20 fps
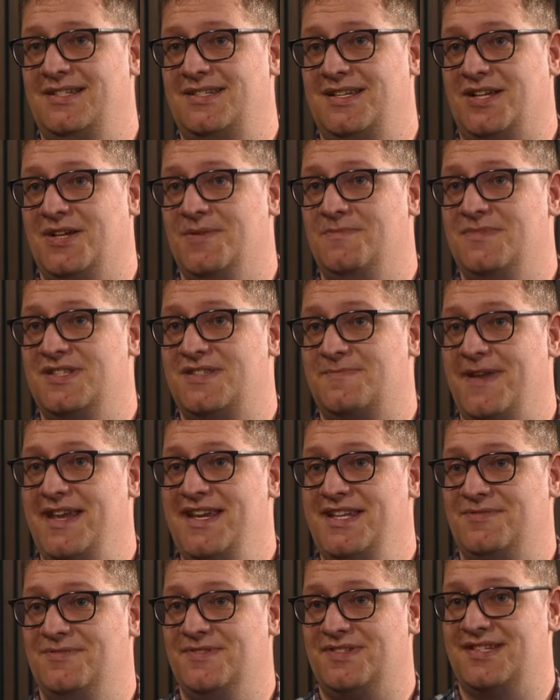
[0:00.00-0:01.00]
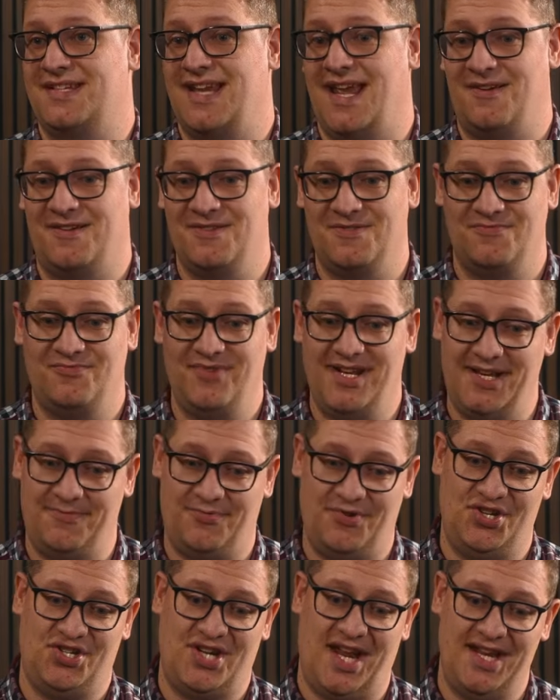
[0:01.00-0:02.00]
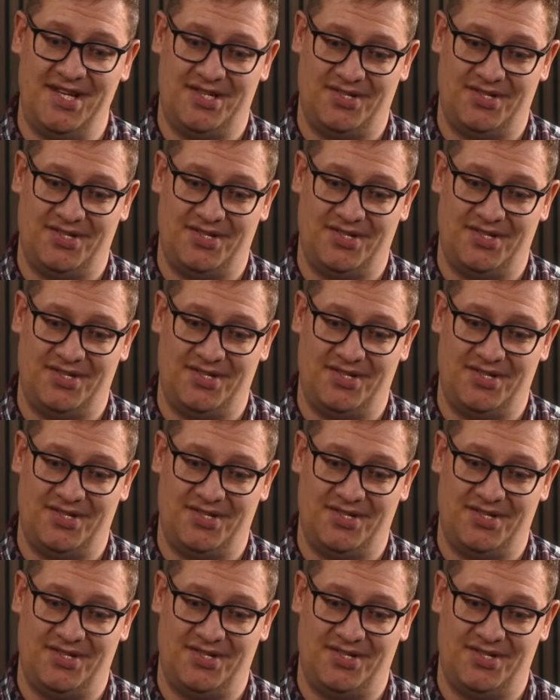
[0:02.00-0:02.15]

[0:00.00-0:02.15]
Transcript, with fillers: to come and speak to us today because we really appreciate